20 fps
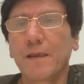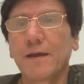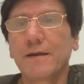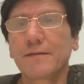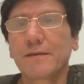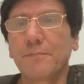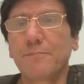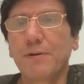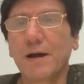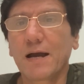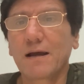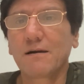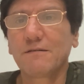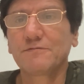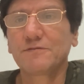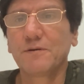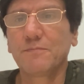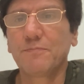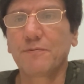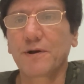the back
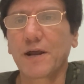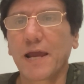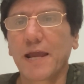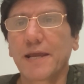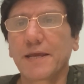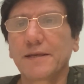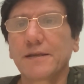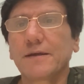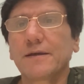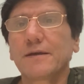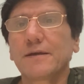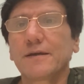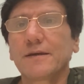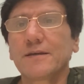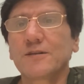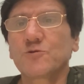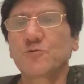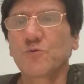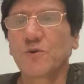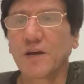of the brain,
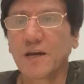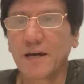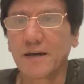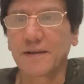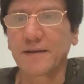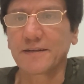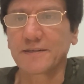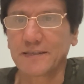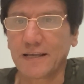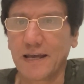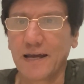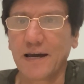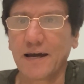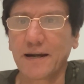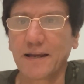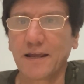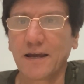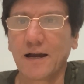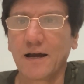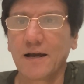is Wernicke's
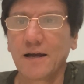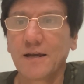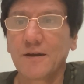area,